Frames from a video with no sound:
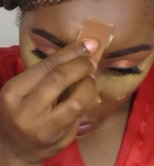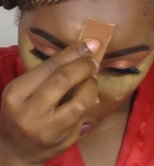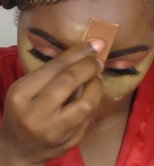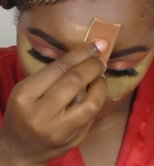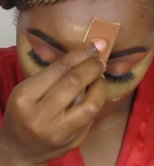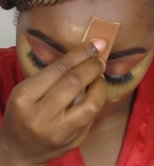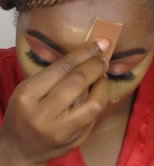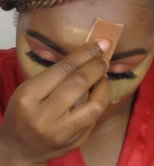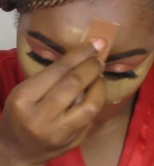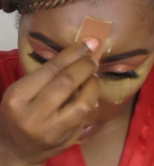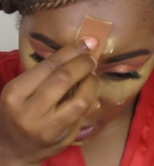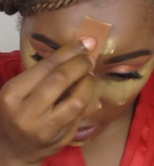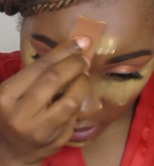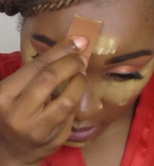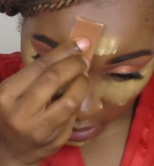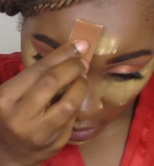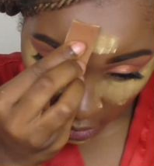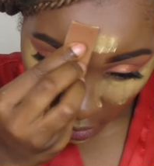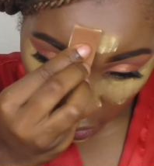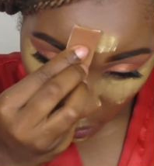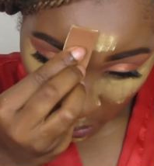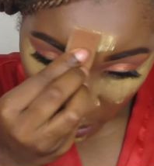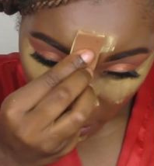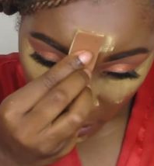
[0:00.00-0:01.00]
using
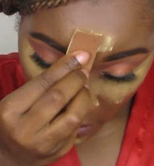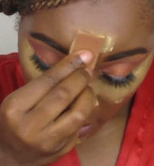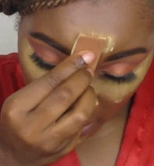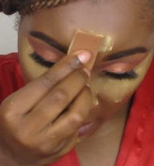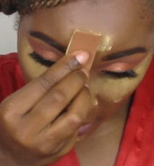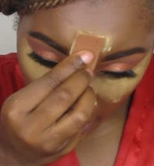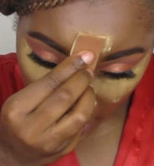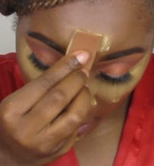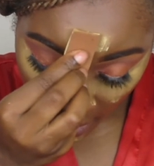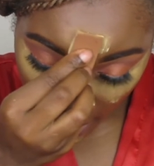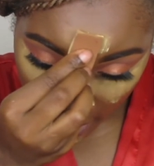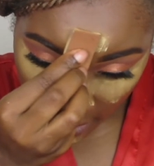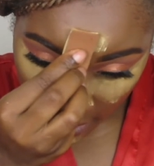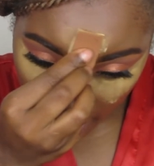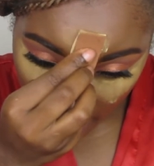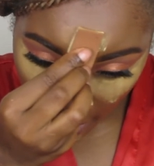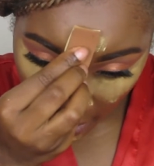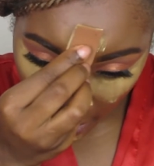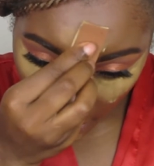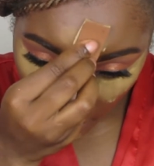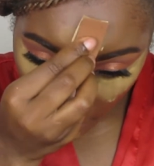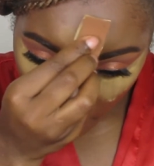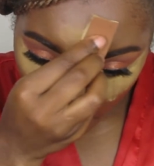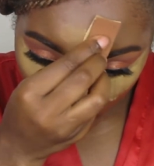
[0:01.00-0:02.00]

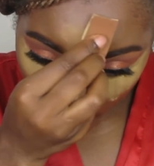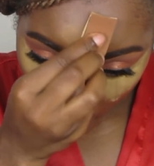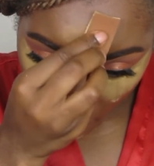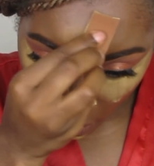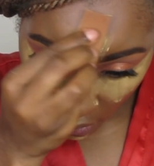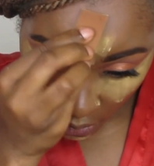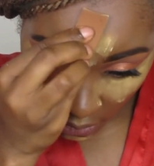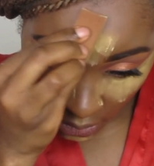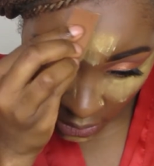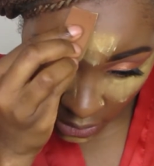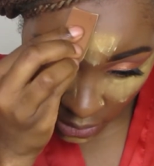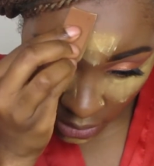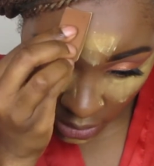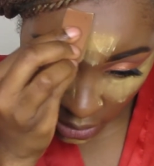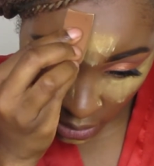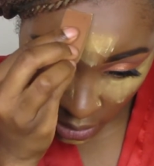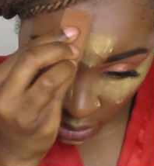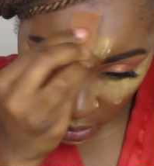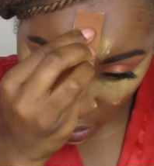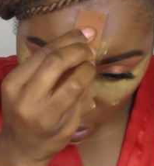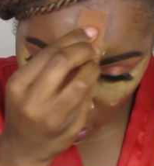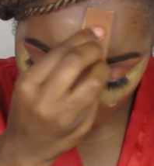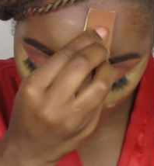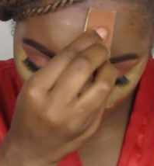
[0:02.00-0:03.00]
setting powder is
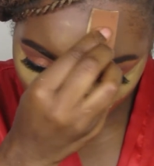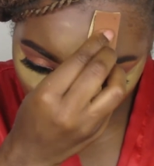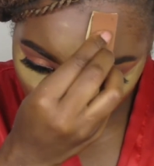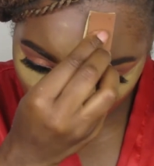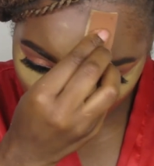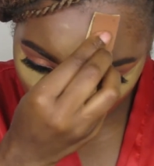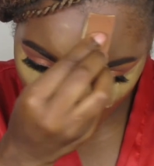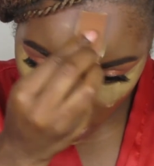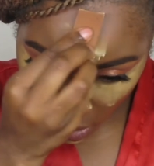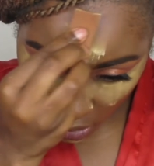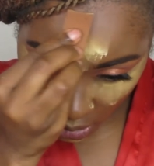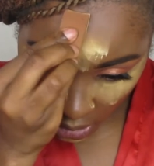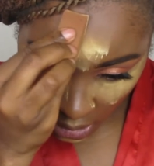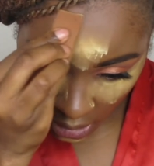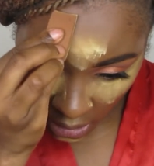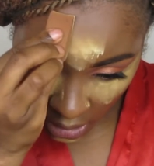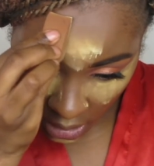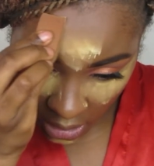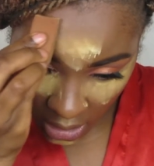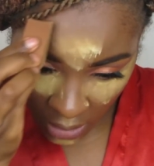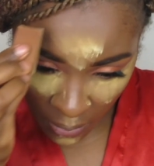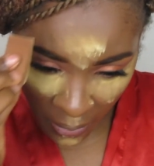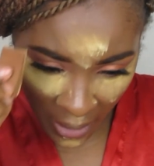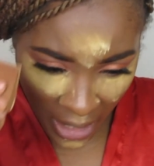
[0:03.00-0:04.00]
so major
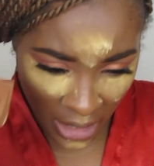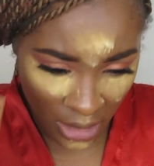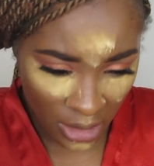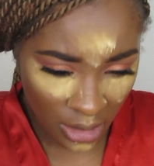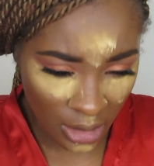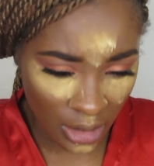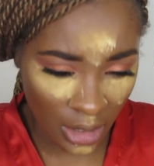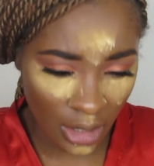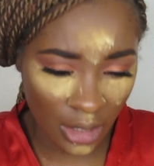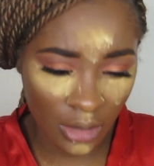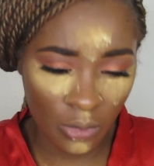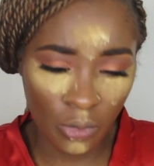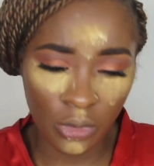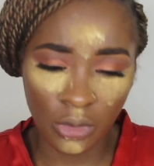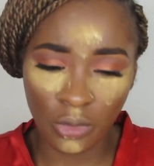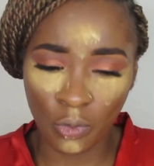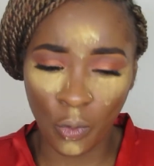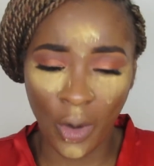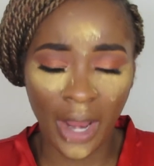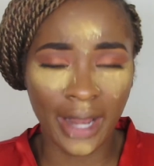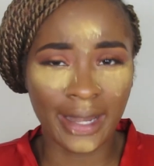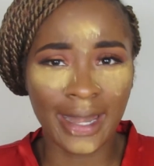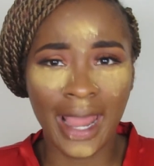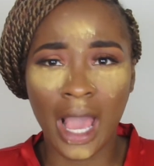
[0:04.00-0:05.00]
key, especially
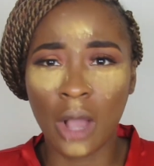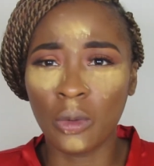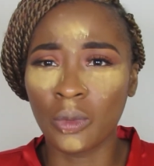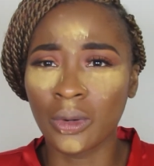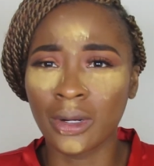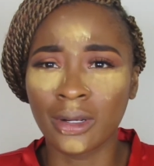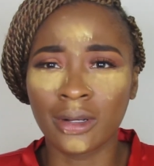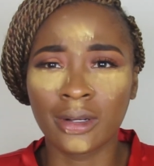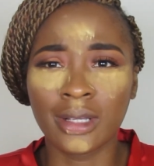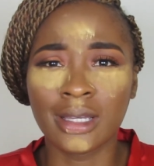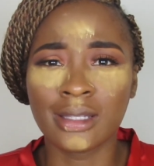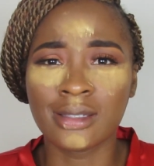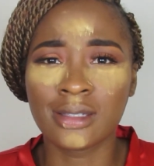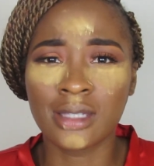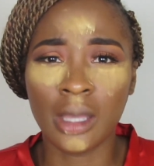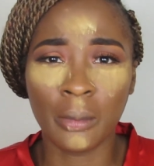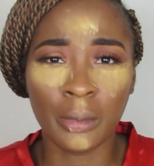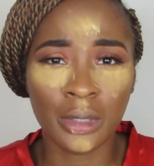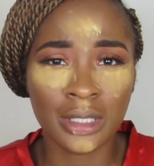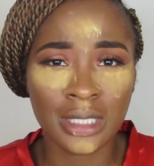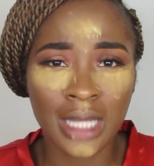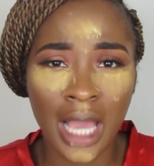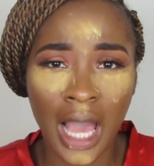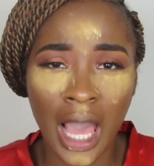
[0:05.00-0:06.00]
right now we're in
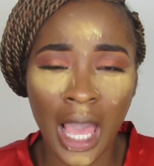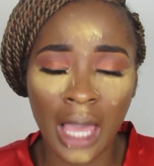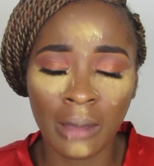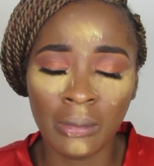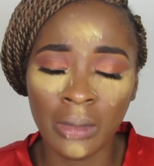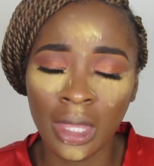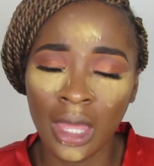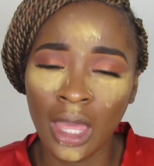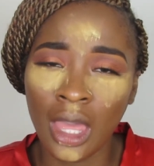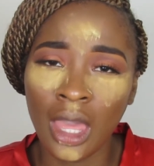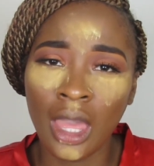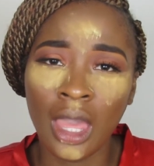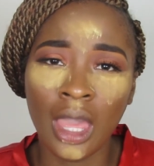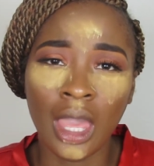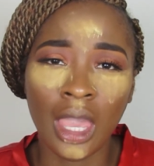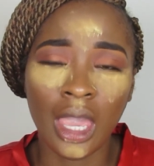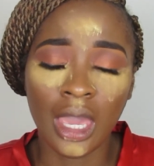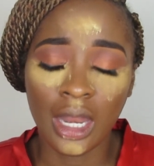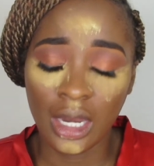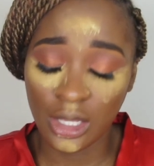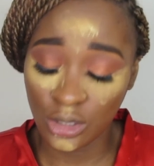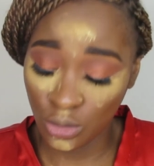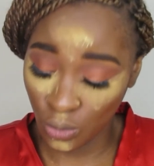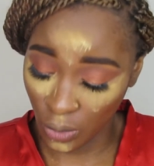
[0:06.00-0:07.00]
summertime
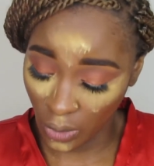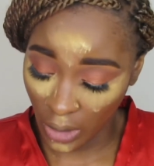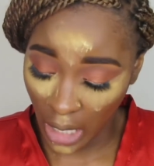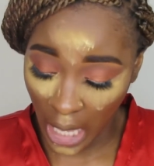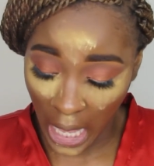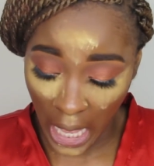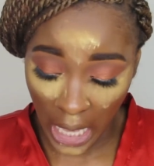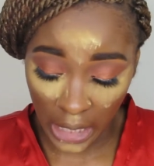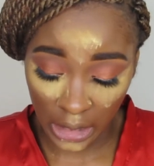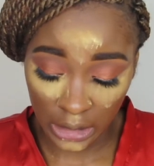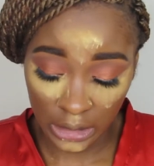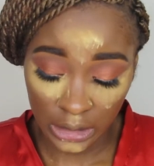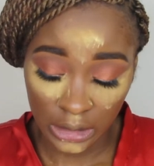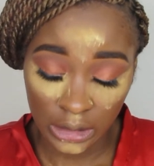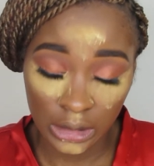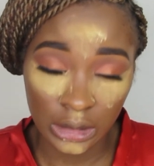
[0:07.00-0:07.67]
and it's real hot.